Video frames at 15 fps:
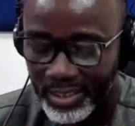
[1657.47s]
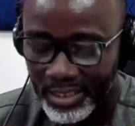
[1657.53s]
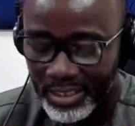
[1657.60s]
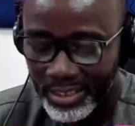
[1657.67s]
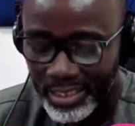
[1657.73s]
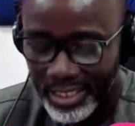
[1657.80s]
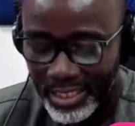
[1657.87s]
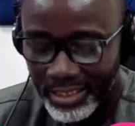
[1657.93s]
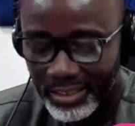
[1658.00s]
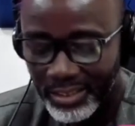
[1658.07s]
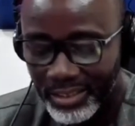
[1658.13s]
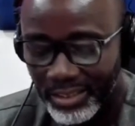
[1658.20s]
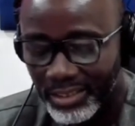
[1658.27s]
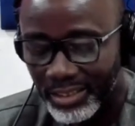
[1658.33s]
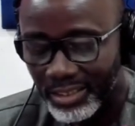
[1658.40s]
then
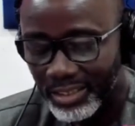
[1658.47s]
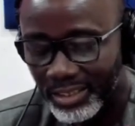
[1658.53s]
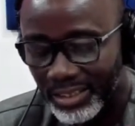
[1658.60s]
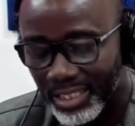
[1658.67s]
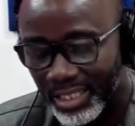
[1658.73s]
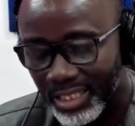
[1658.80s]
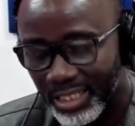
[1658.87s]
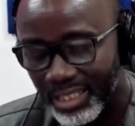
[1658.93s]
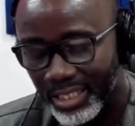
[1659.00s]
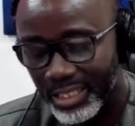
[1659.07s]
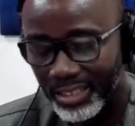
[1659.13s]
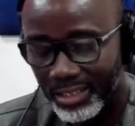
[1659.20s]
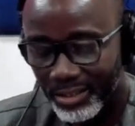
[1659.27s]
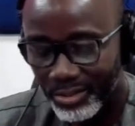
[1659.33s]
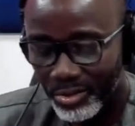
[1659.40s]

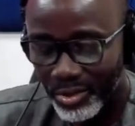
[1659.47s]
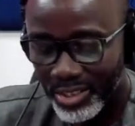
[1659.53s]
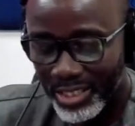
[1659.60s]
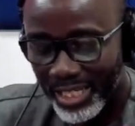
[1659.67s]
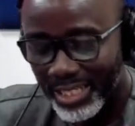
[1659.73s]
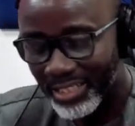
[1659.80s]
the social